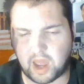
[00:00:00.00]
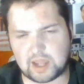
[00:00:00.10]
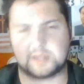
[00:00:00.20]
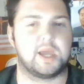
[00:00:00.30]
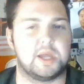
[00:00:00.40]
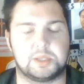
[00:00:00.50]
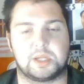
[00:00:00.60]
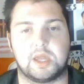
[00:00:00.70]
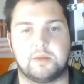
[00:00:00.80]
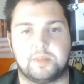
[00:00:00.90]
I guess
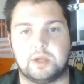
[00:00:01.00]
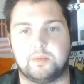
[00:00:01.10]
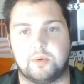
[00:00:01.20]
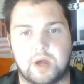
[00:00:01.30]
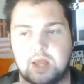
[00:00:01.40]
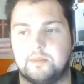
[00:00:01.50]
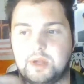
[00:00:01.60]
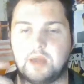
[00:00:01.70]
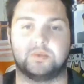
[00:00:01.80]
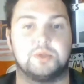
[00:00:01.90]
educate people, kind of
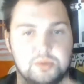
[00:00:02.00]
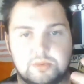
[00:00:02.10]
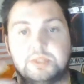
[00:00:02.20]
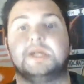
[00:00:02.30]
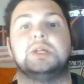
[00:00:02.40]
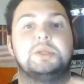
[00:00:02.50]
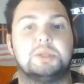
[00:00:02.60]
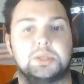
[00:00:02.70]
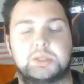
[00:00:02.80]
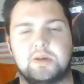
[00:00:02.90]
be able to
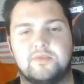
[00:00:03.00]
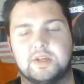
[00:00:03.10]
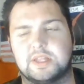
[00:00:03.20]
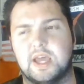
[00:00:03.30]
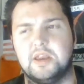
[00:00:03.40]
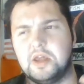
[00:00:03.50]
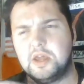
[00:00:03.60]
teach and stuff like that.